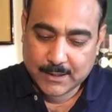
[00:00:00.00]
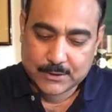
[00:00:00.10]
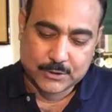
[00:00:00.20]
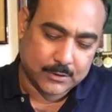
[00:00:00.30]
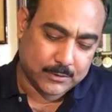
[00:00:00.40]

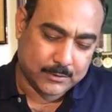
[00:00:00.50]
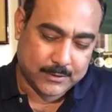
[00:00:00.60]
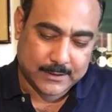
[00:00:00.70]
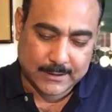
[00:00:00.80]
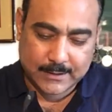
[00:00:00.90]
So
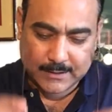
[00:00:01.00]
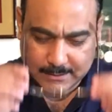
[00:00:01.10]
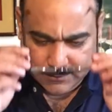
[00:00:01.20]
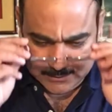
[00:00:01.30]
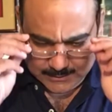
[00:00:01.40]

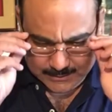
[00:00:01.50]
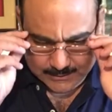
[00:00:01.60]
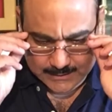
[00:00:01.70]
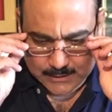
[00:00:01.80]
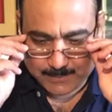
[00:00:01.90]

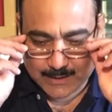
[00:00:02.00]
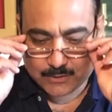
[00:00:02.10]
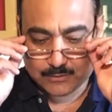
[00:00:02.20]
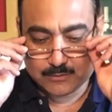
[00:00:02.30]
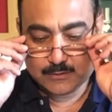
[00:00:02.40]
this
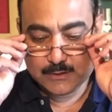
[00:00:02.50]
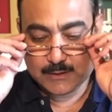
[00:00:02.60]
part two,